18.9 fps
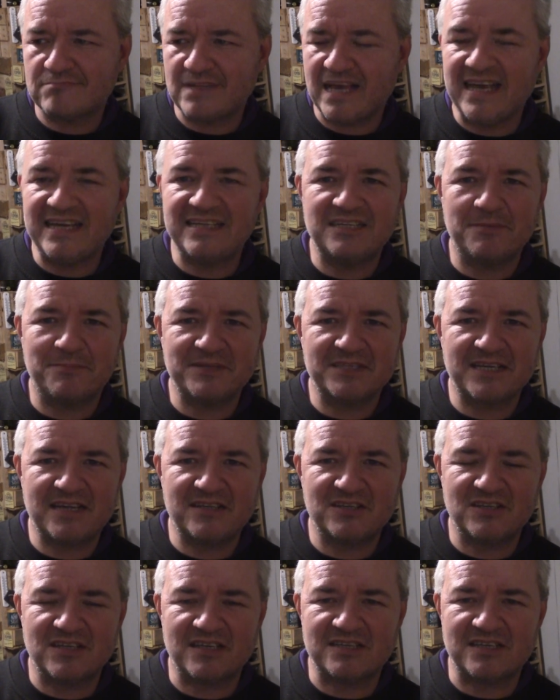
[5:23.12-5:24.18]

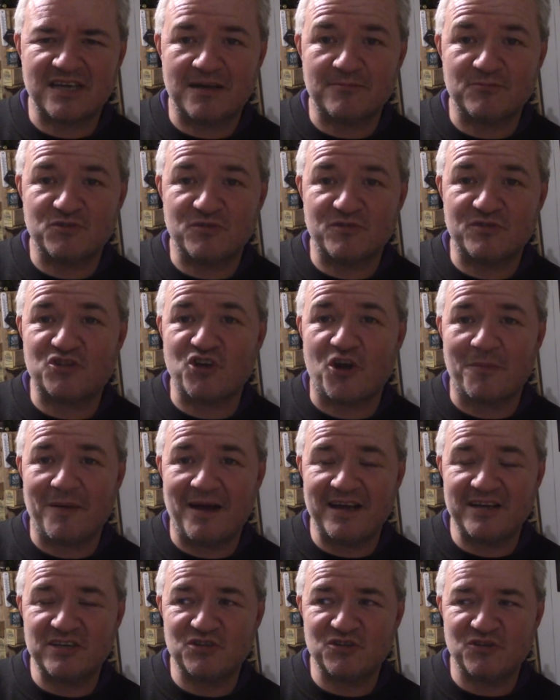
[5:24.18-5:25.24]
80% of the time. It's a job
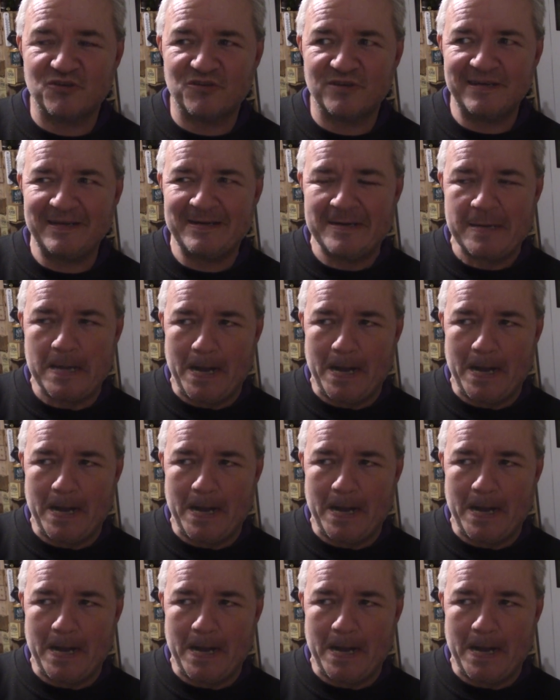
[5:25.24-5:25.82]
I enjoy